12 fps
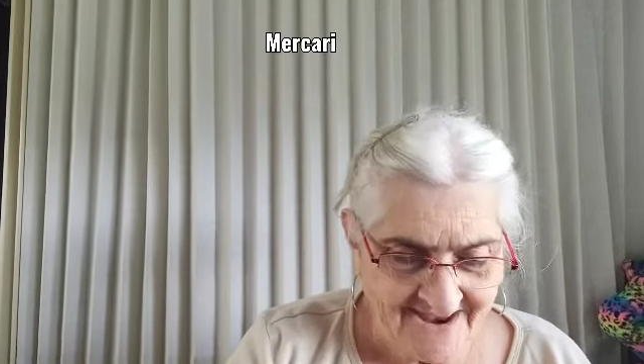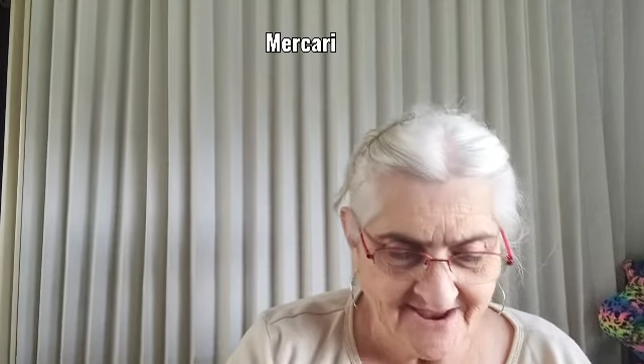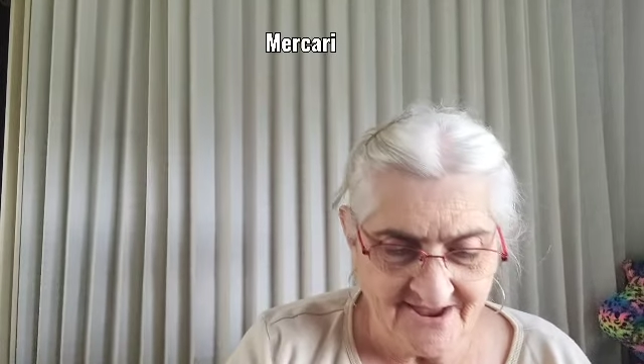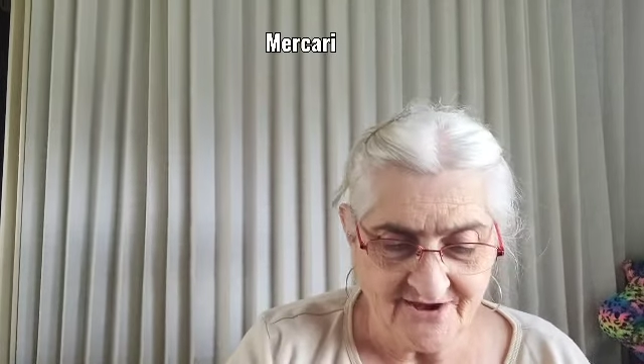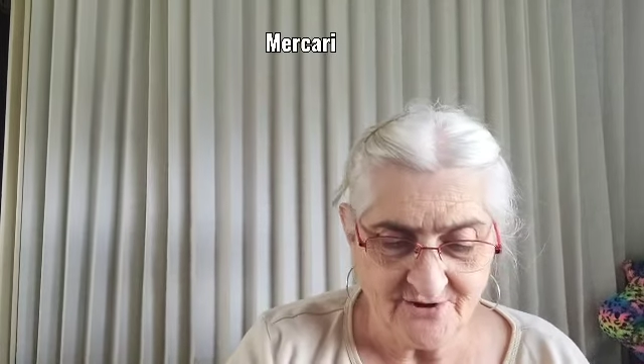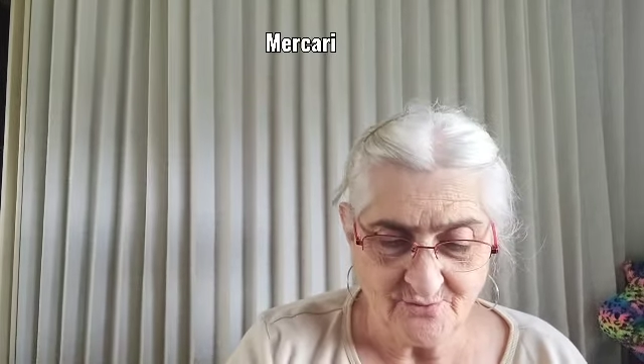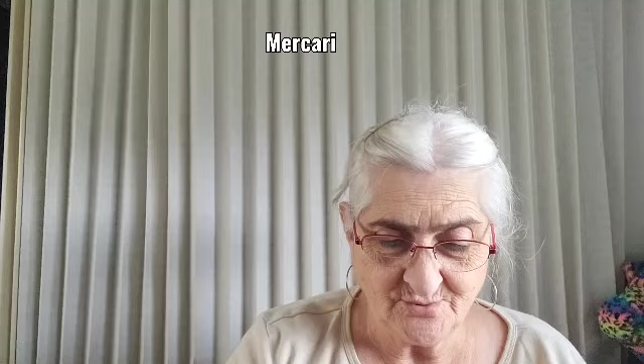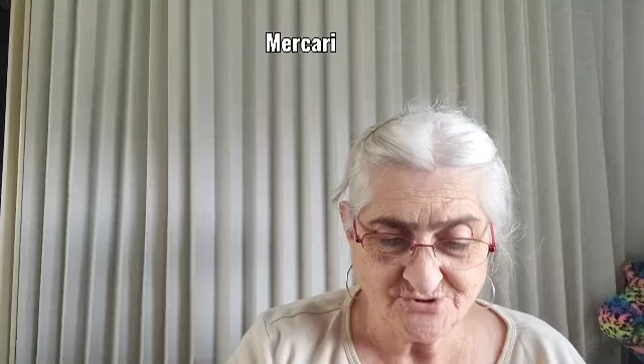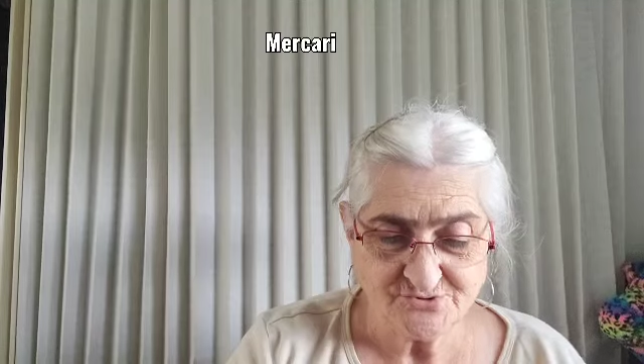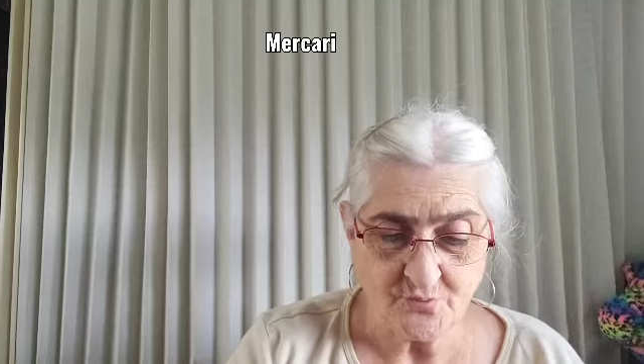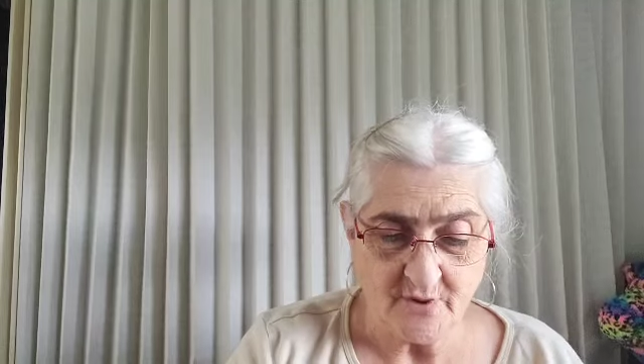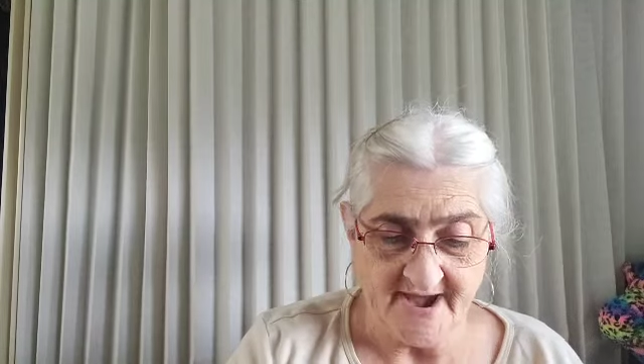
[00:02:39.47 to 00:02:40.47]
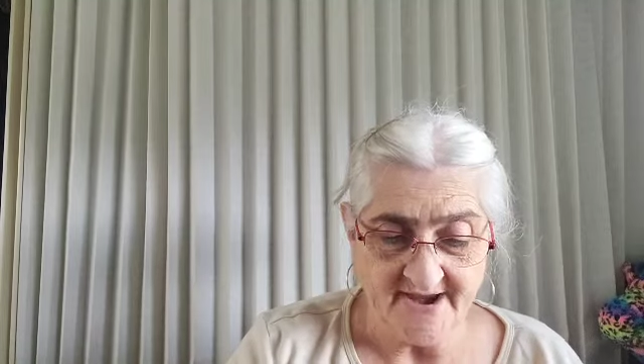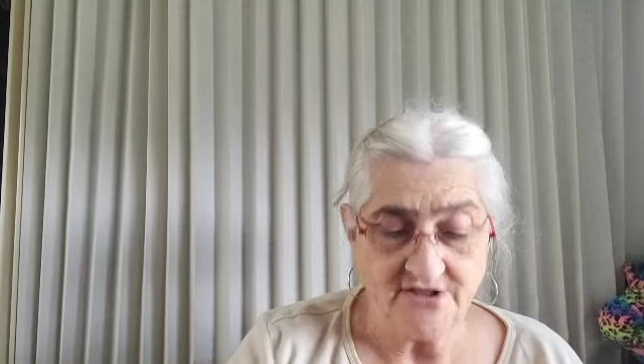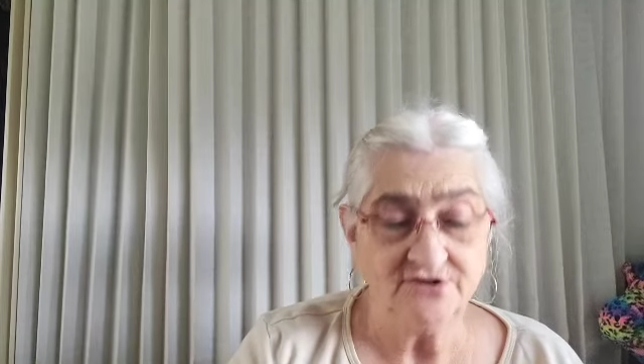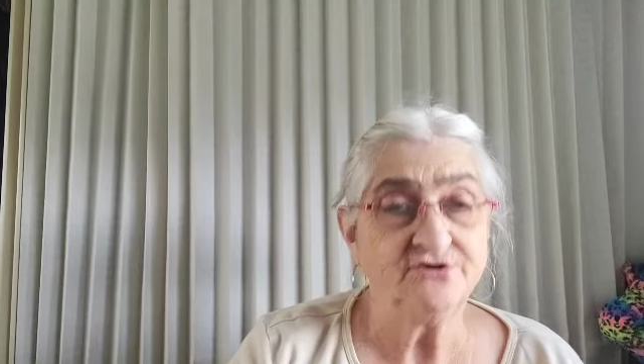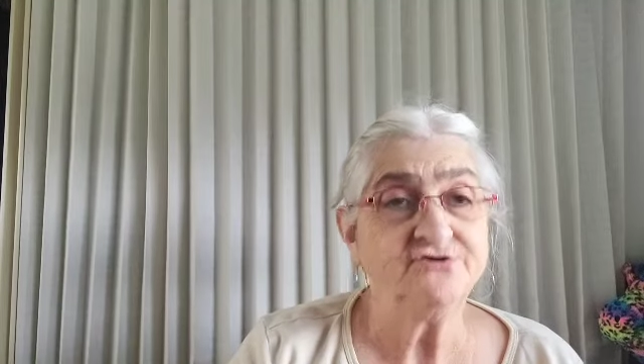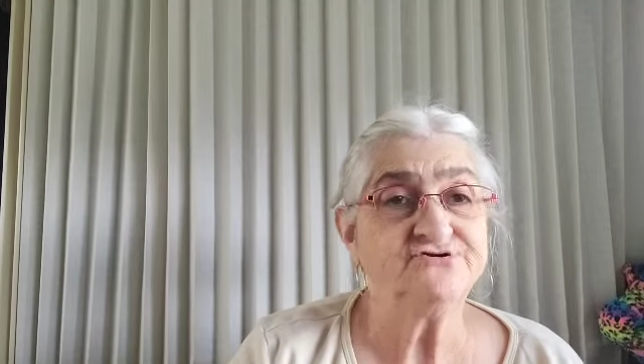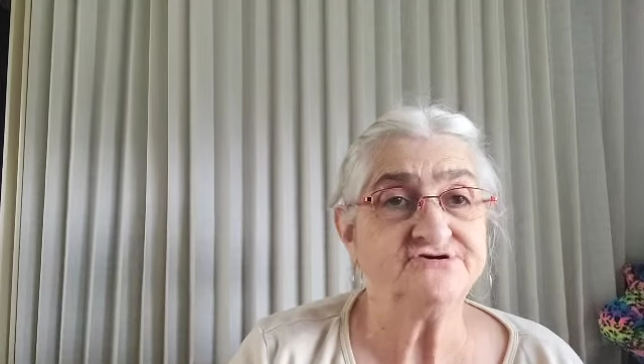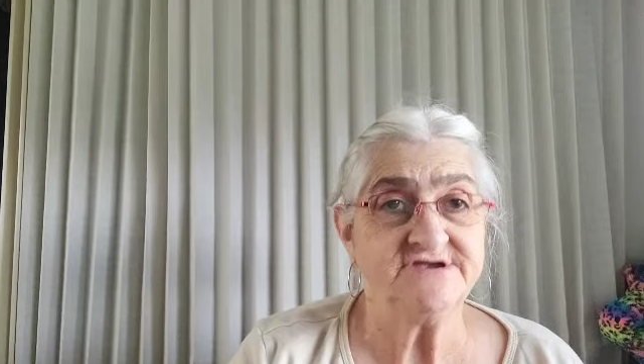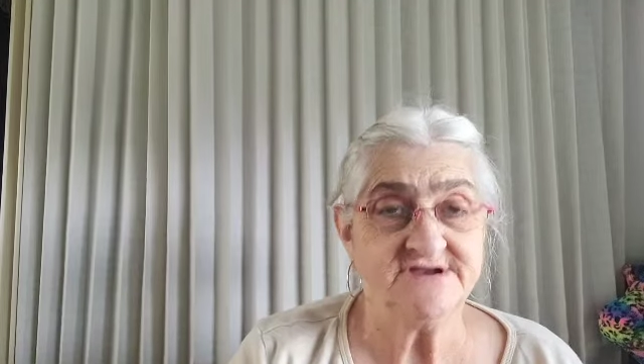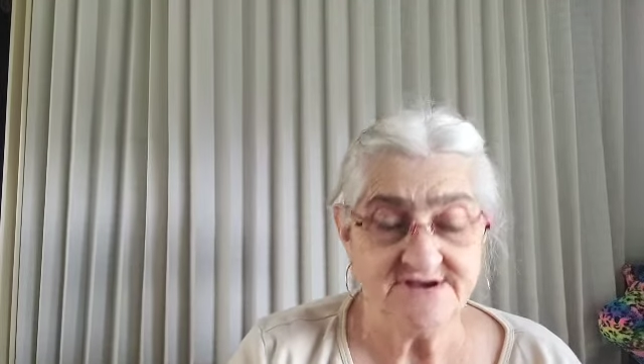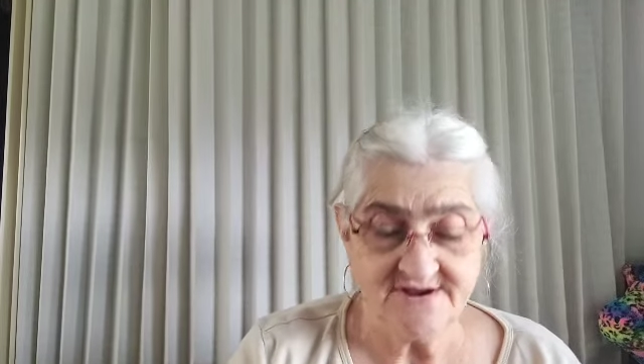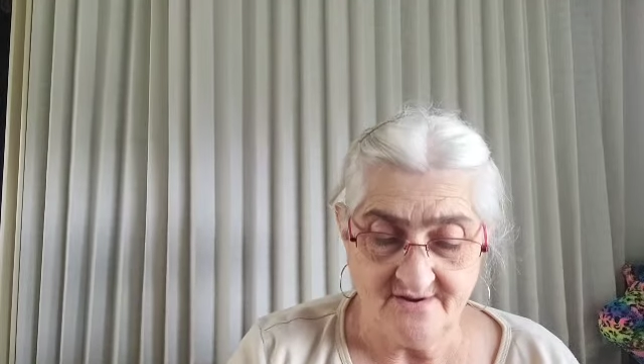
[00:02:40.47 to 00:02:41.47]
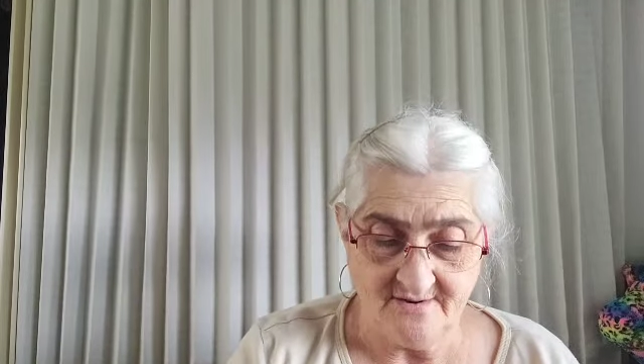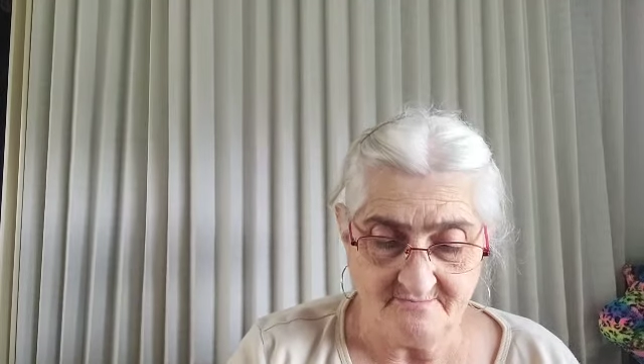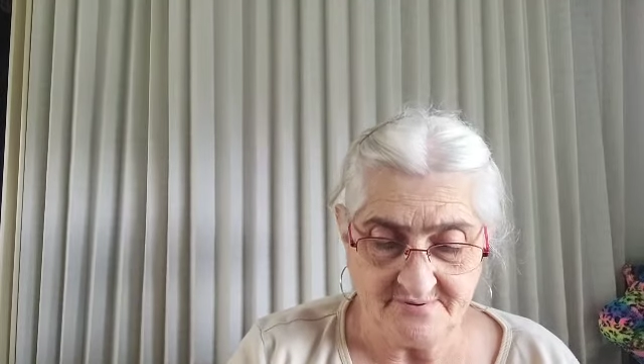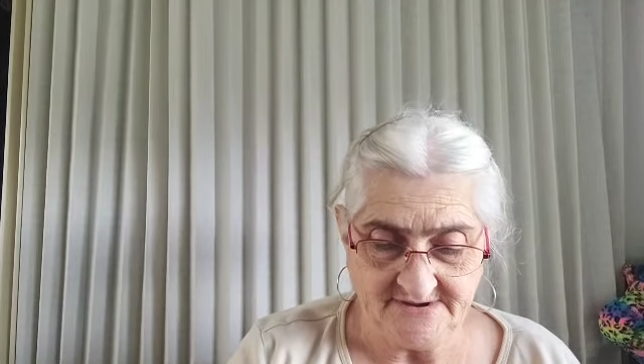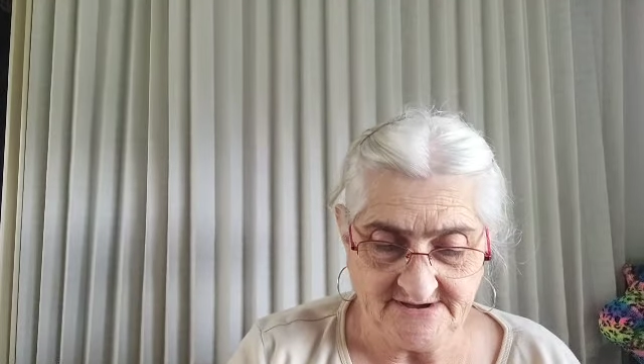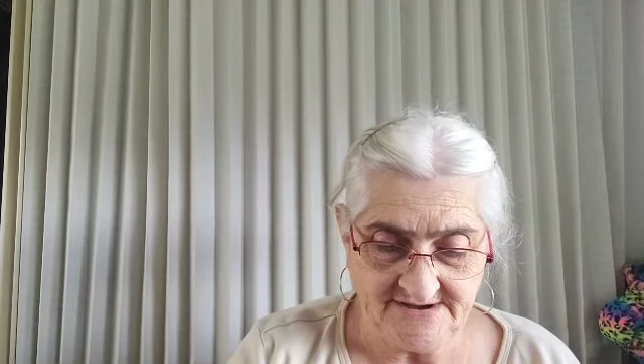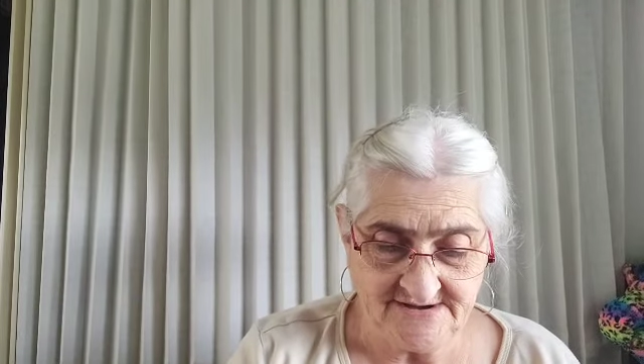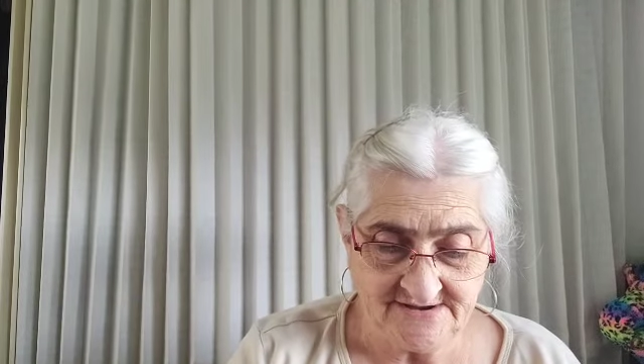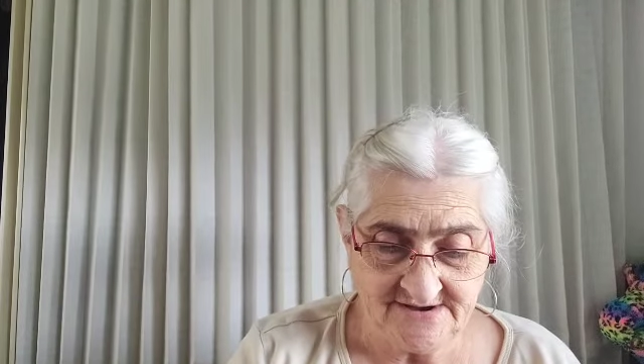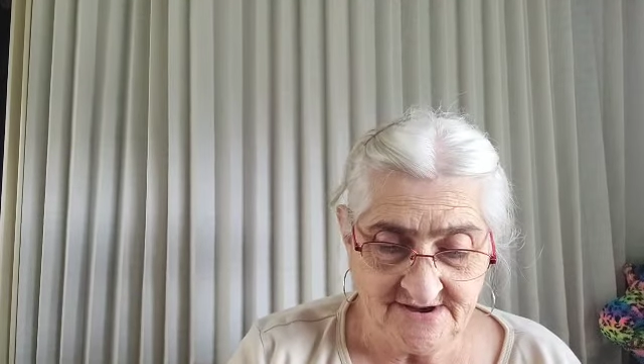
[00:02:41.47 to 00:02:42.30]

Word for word: and it was Wrangler Jean Company